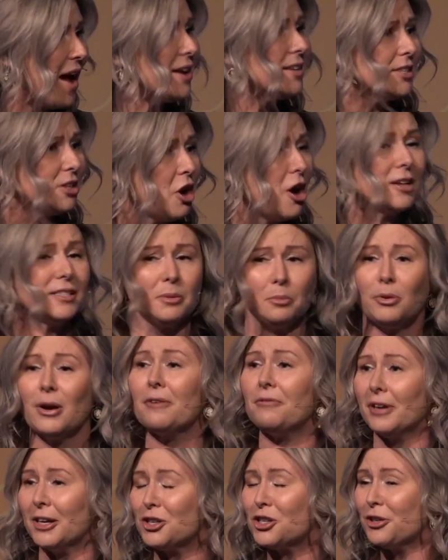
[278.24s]
that is an awesome
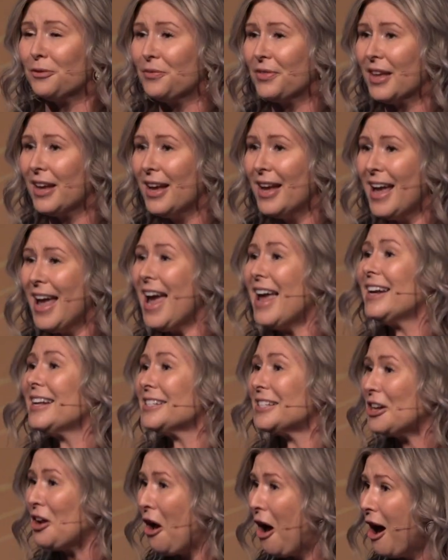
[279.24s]
privilege? Amen. It is an